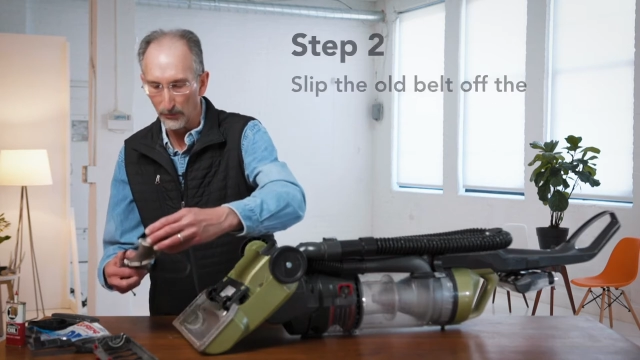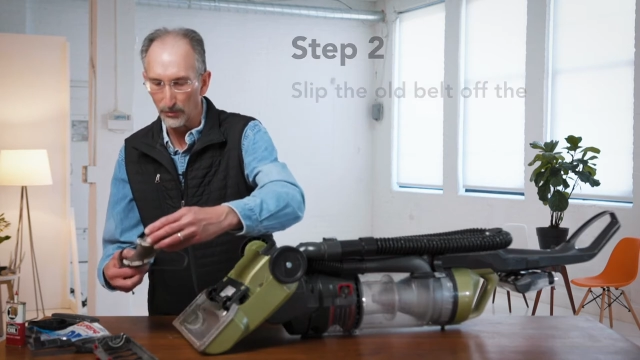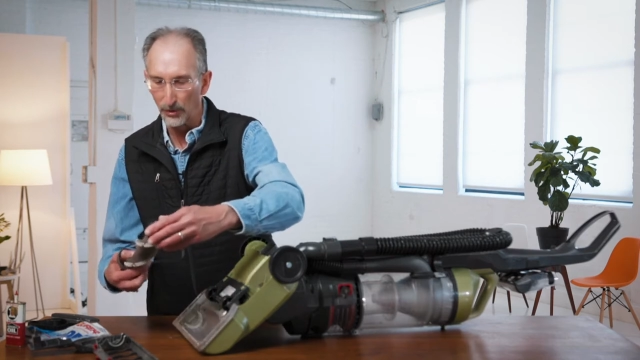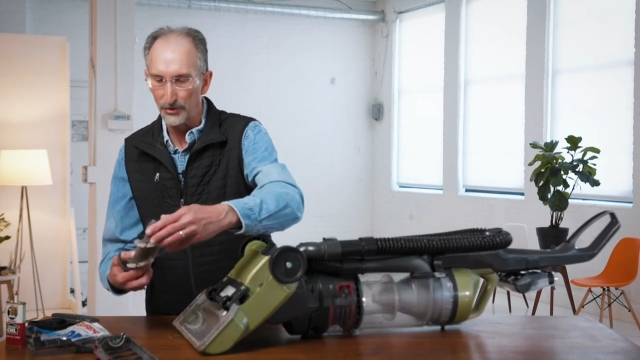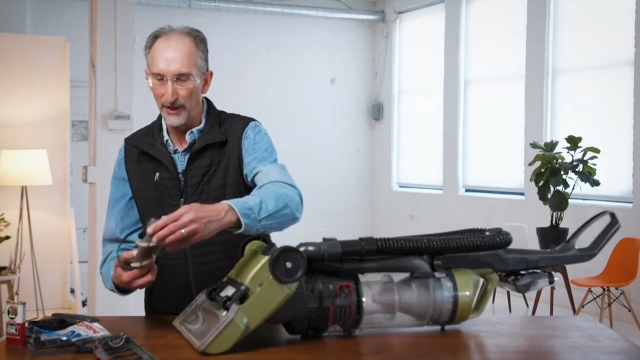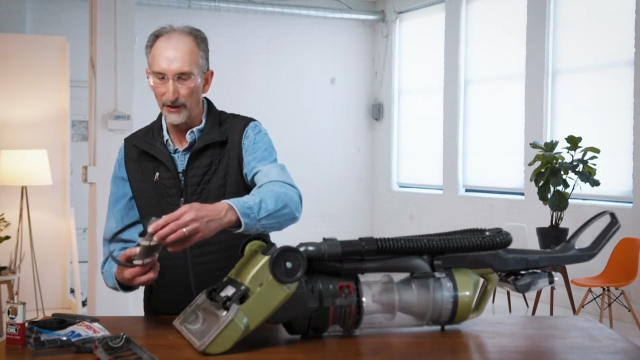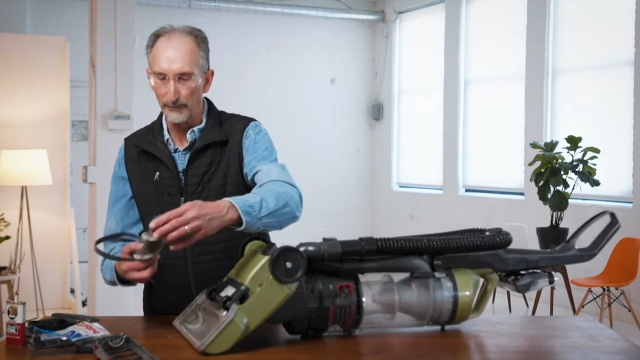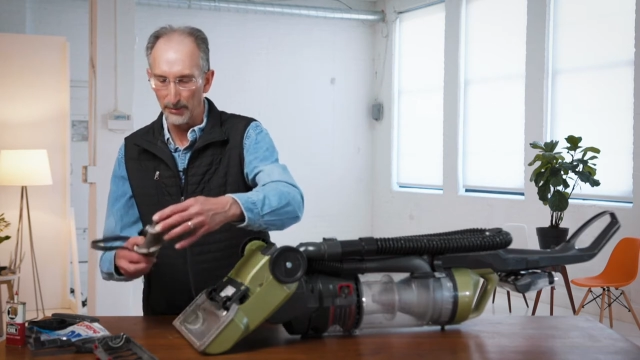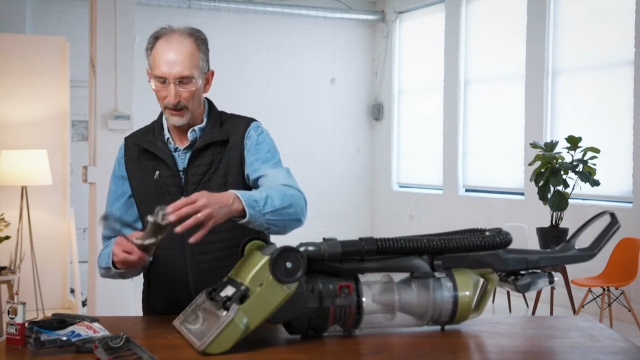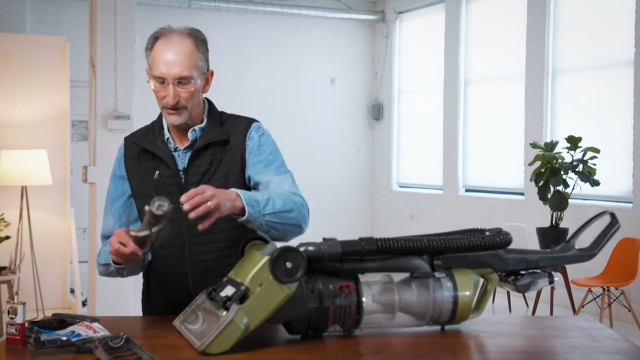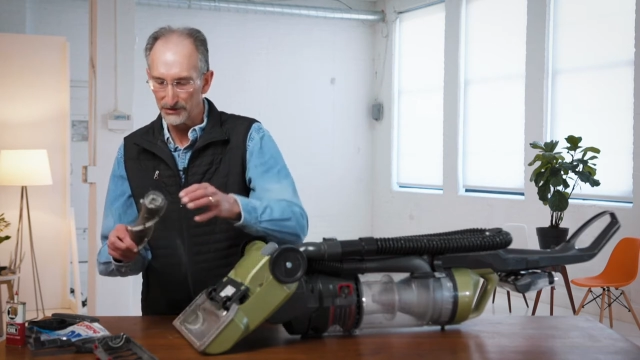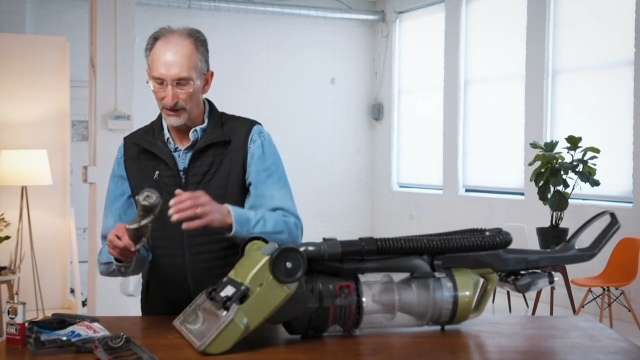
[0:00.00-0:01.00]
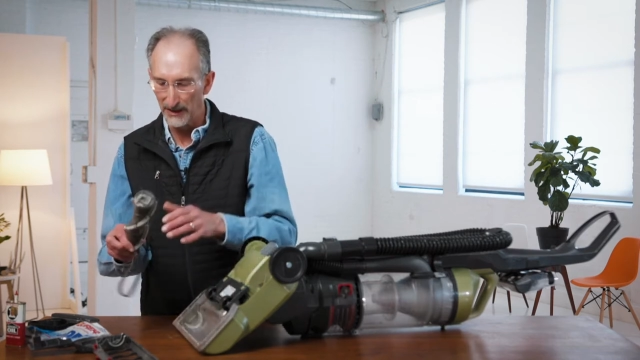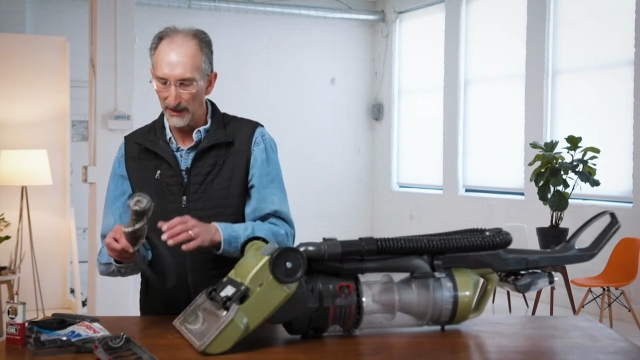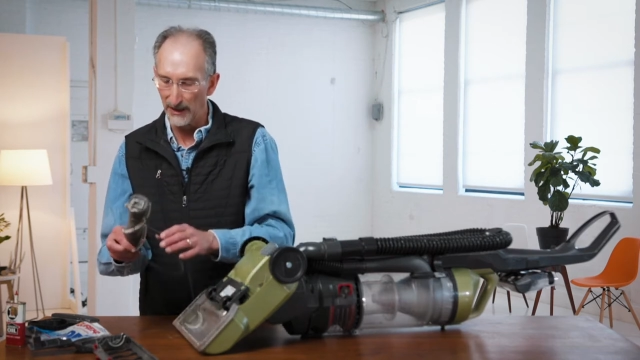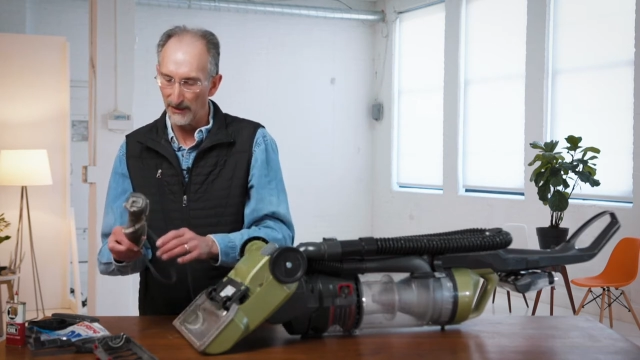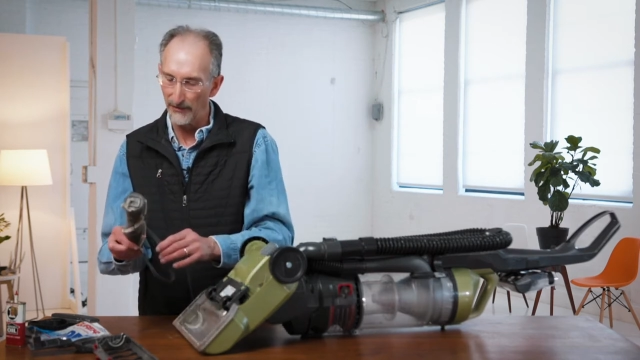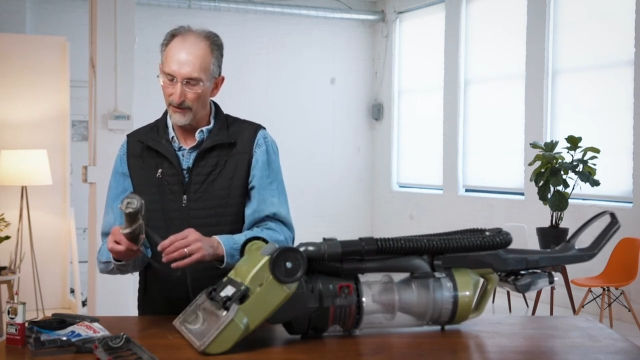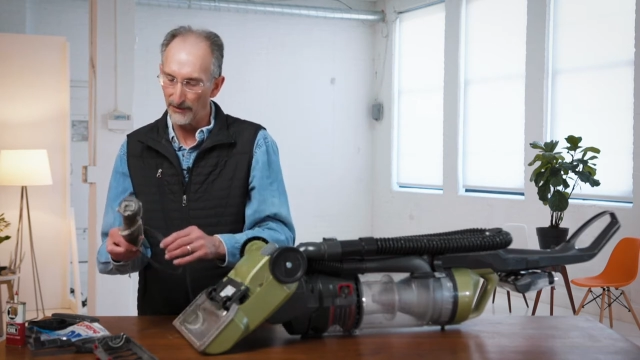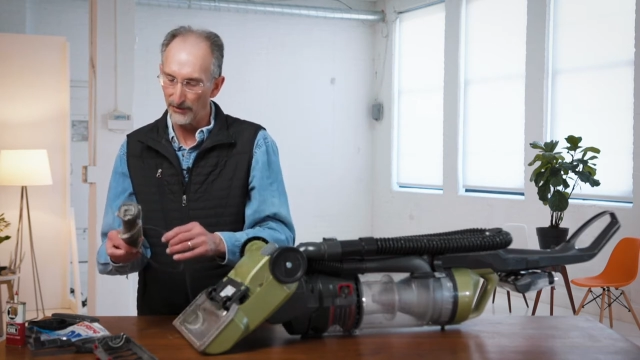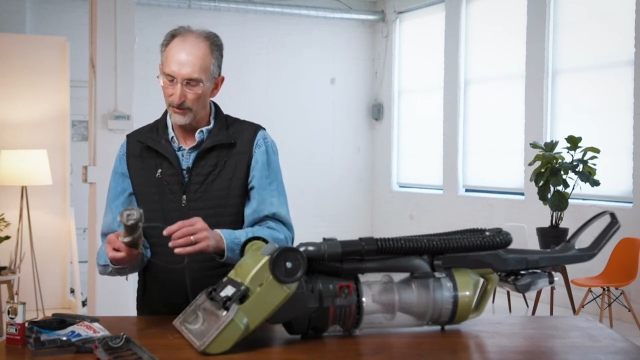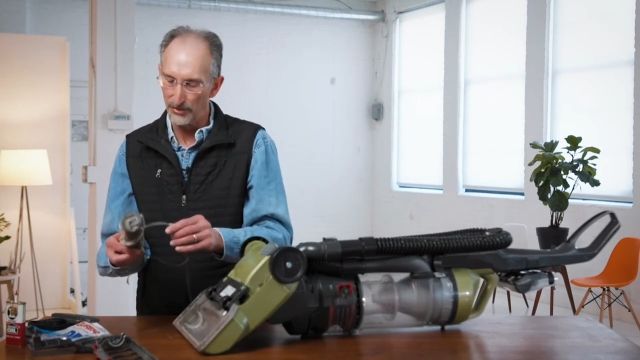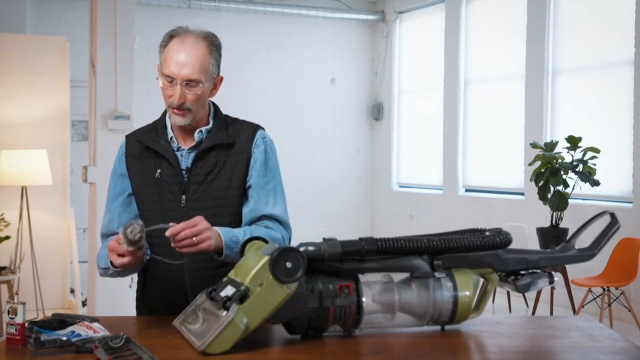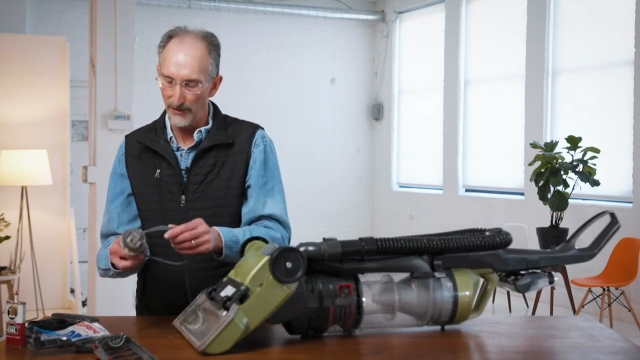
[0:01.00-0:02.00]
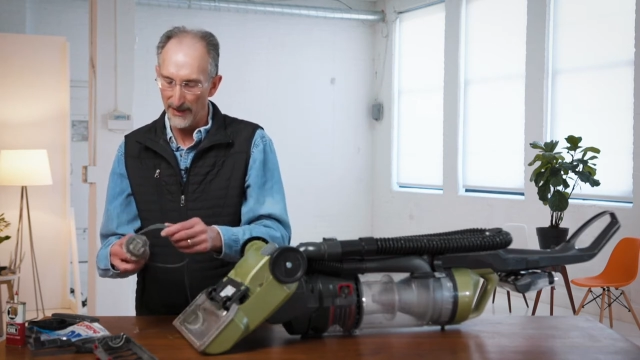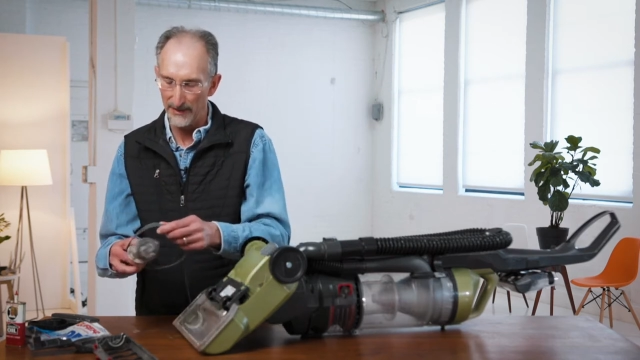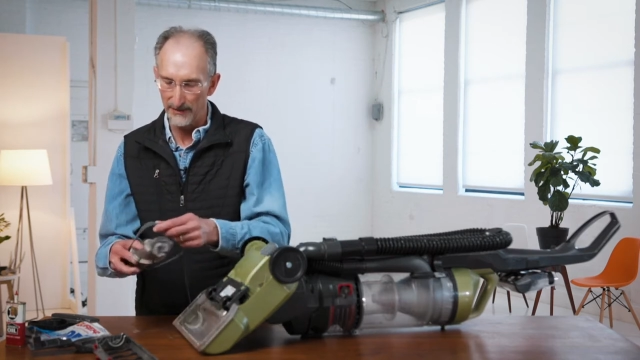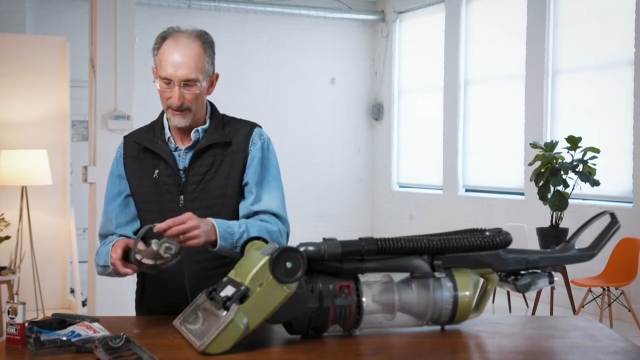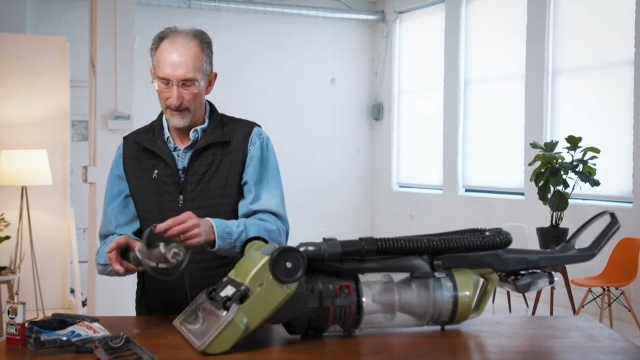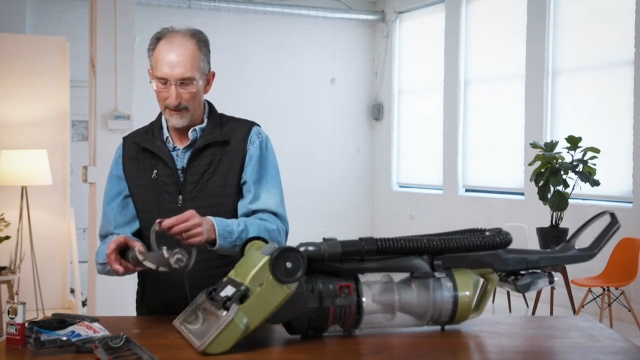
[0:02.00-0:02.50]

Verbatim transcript: rotator brush to get in there to do that